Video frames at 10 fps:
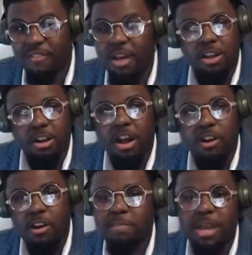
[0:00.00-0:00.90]
They're not
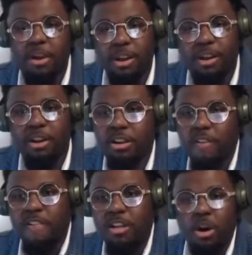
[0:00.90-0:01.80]
going to be out here,
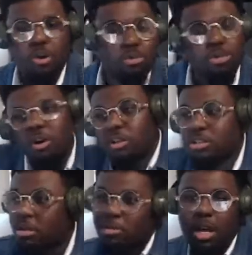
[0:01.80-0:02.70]
you know, on
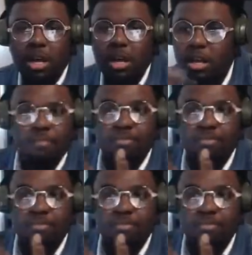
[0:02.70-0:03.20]
some uh,